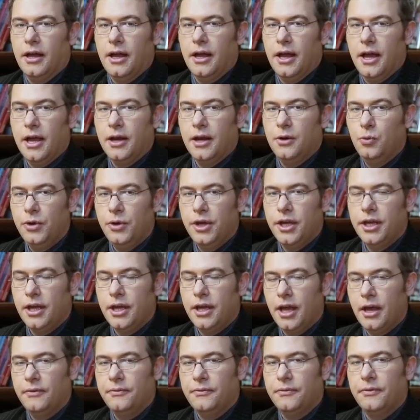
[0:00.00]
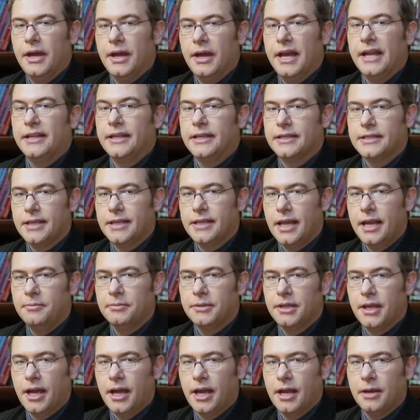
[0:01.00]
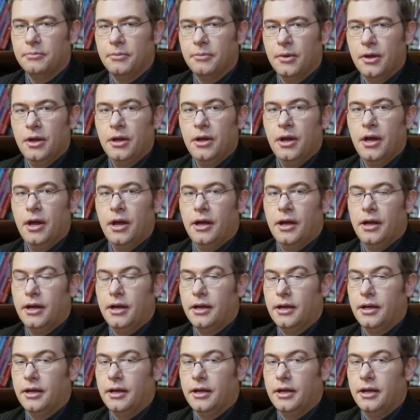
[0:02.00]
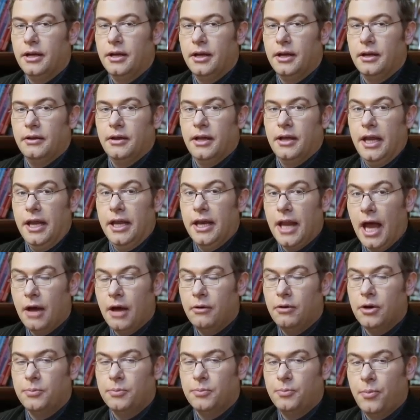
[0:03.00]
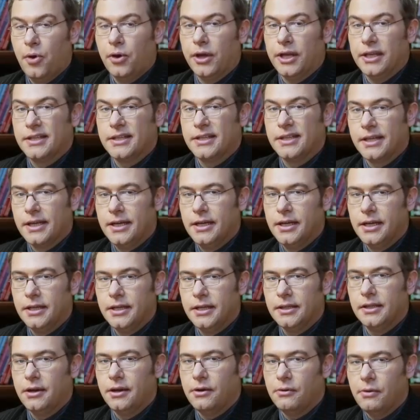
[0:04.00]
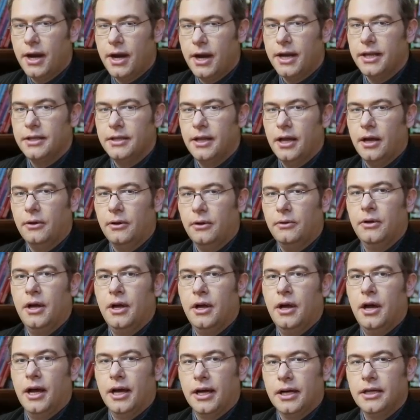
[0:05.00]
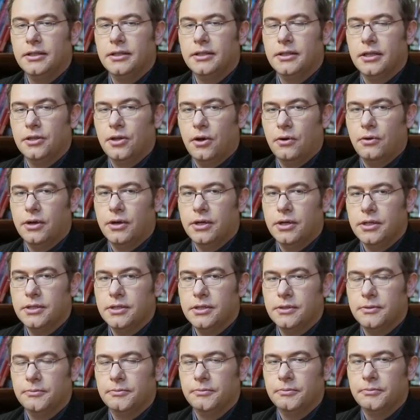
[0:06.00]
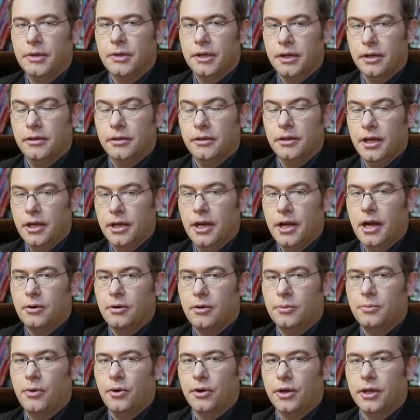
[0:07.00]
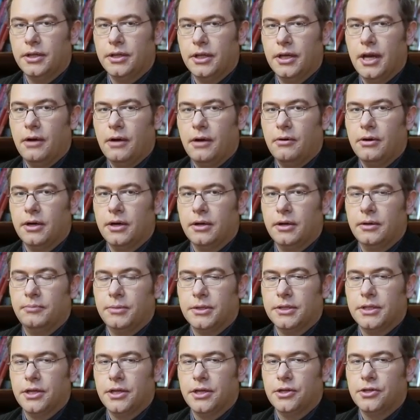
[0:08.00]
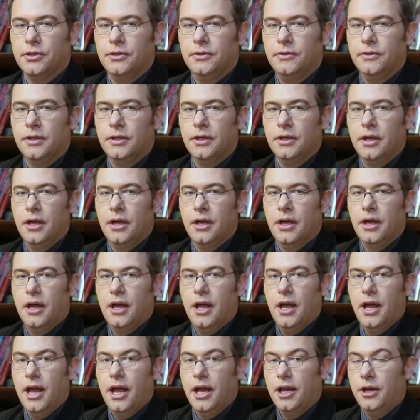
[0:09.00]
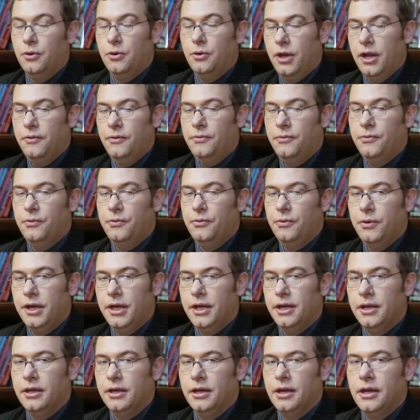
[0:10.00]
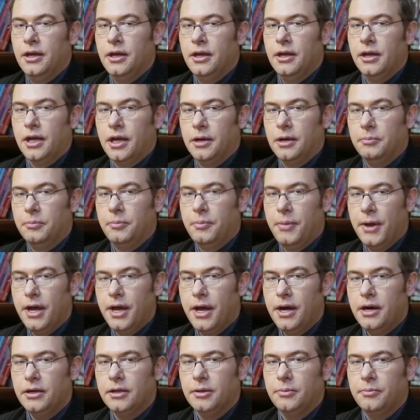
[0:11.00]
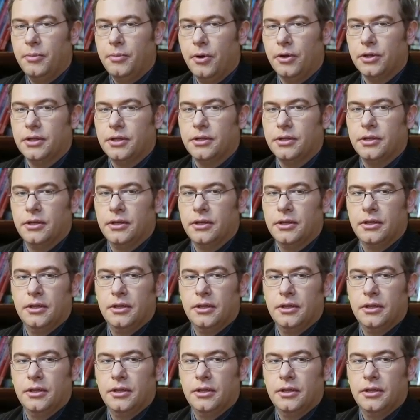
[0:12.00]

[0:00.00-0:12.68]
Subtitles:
and we have at the same time in our pocket currently right now $100 in our pocket, in our possession, and if we compare the both